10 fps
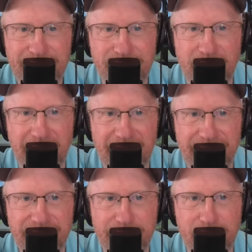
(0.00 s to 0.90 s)

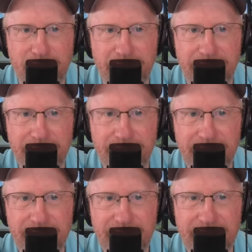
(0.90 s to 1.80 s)
Drive, smart.
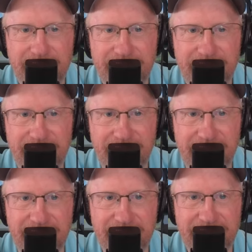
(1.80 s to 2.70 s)

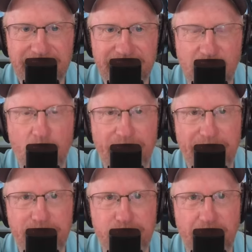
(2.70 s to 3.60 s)
Okay. Oh,
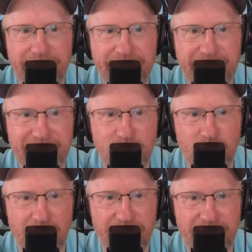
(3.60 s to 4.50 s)
and it's an and
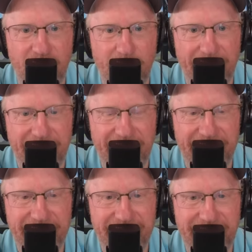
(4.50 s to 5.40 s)
one. Oh, my God,
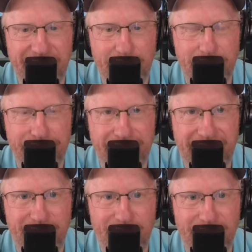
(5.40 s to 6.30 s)
that's a terrible
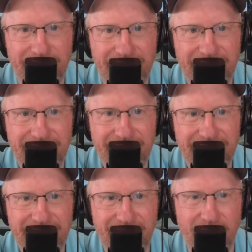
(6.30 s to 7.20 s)
foul.
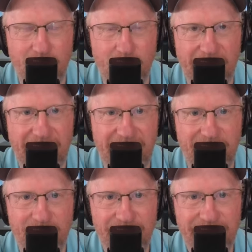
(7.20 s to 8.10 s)
Oh,
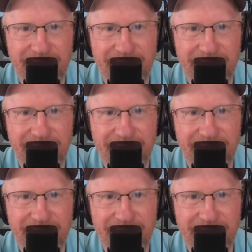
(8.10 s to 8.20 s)
wow.